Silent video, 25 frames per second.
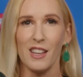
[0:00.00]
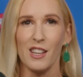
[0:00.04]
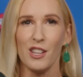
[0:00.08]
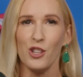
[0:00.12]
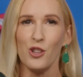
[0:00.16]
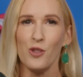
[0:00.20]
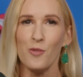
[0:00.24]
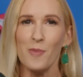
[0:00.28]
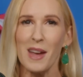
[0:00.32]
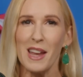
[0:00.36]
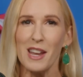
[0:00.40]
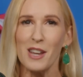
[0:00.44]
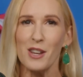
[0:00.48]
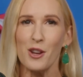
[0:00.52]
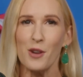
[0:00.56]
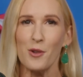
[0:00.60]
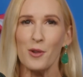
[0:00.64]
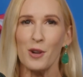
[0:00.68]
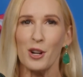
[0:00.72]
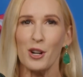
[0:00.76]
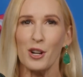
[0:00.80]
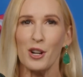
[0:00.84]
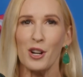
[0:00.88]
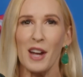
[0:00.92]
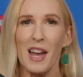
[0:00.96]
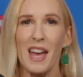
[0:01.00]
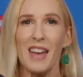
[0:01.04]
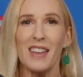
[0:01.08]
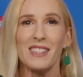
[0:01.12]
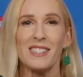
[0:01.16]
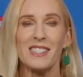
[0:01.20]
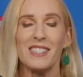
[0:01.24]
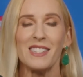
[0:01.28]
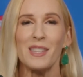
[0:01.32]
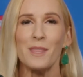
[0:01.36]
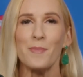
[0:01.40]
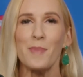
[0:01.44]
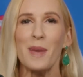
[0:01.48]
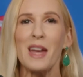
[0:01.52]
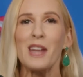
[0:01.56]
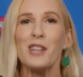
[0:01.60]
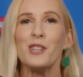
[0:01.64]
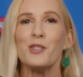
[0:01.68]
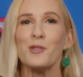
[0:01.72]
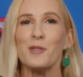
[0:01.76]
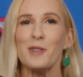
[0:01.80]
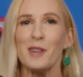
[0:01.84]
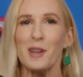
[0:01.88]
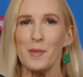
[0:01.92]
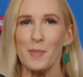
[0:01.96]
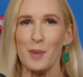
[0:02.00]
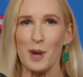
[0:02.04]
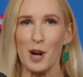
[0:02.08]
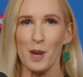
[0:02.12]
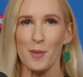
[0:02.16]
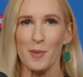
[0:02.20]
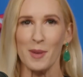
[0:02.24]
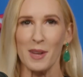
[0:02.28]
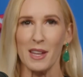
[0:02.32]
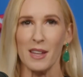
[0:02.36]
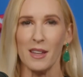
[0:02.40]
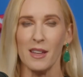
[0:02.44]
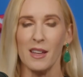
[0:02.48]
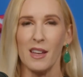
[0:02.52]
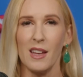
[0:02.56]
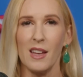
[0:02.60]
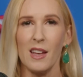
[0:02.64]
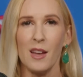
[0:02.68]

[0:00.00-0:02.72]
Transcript: You may know her as the Patriot Barbie,